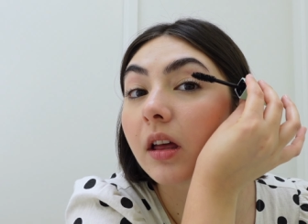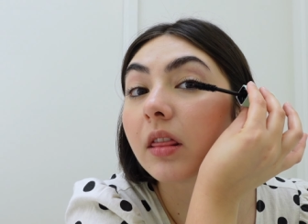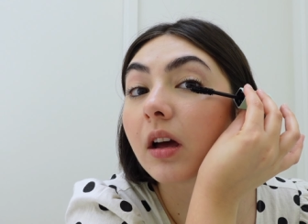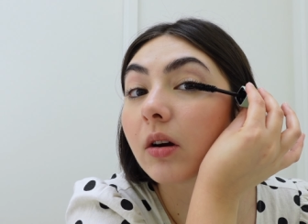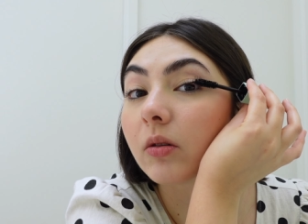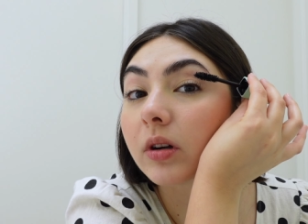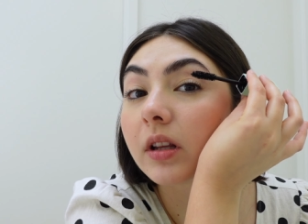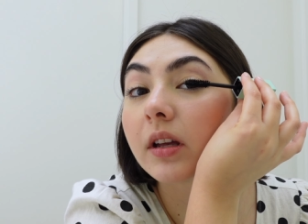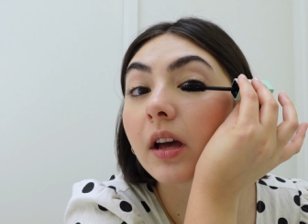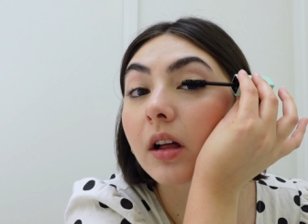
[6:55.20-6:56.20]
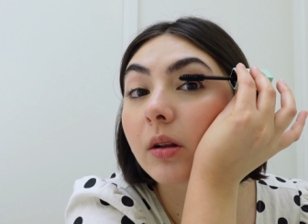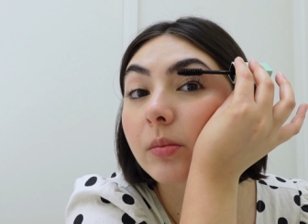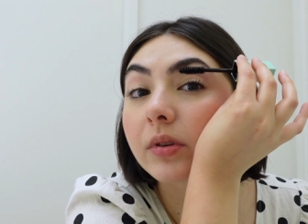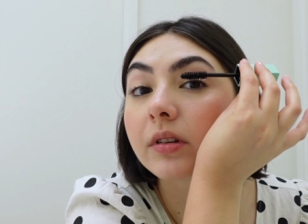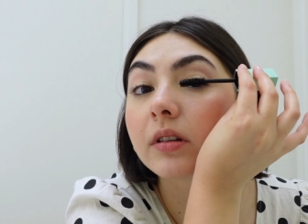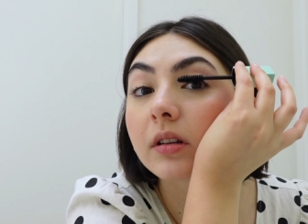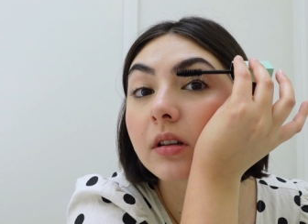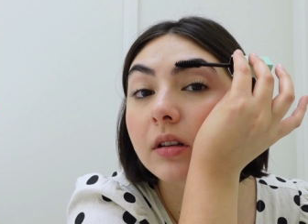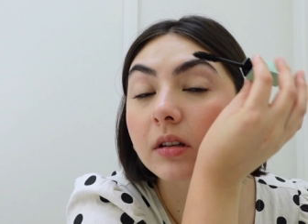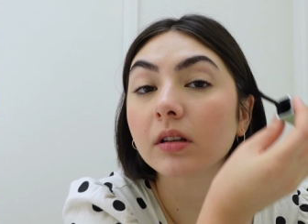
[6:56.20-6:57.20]
And that really helps
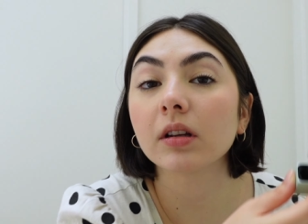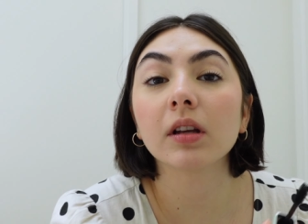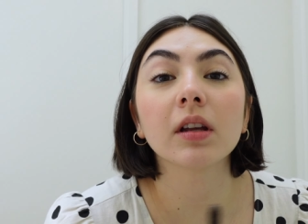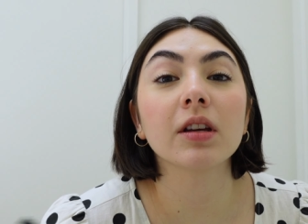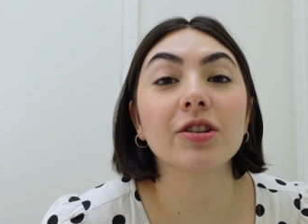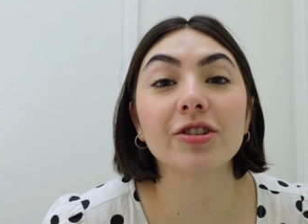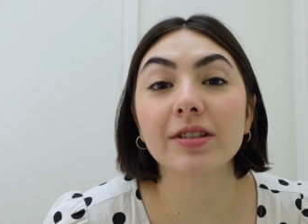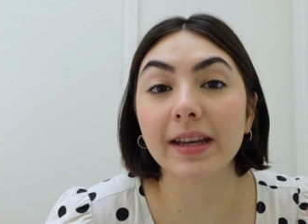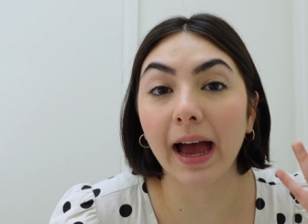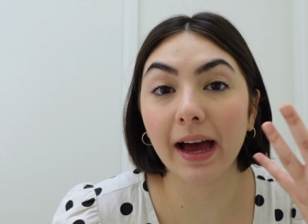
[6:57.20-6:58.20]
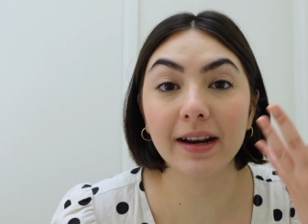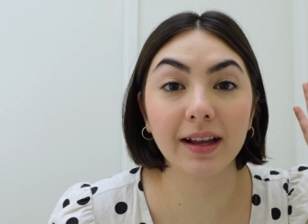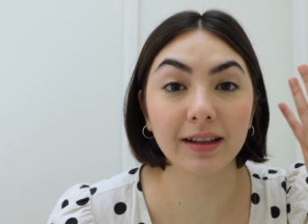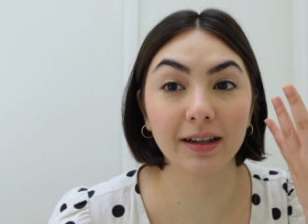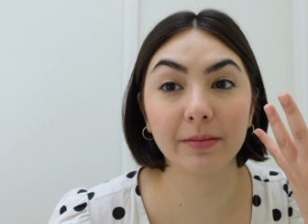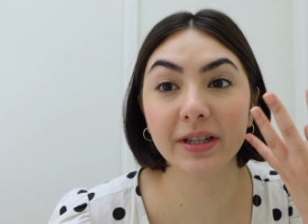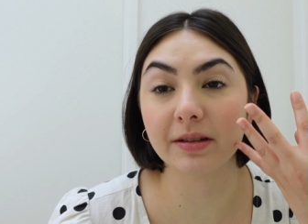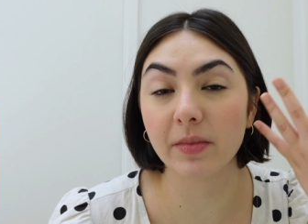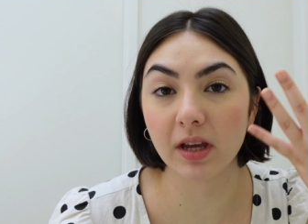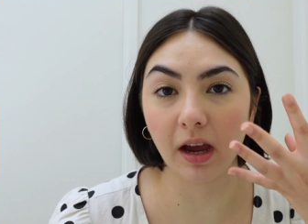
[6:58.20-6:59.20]
just add a little bit
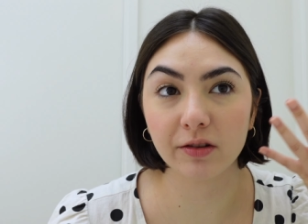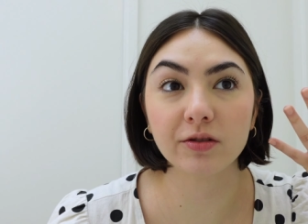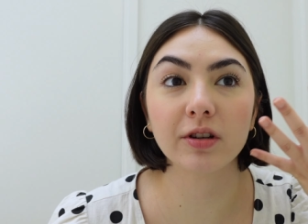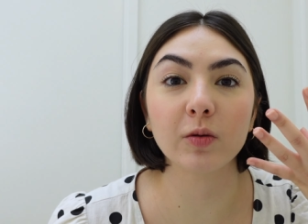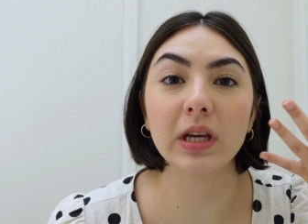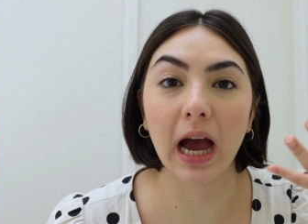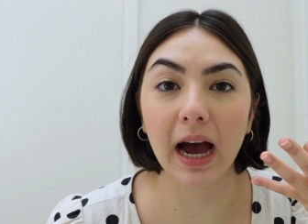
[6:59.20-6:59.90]
something extra to the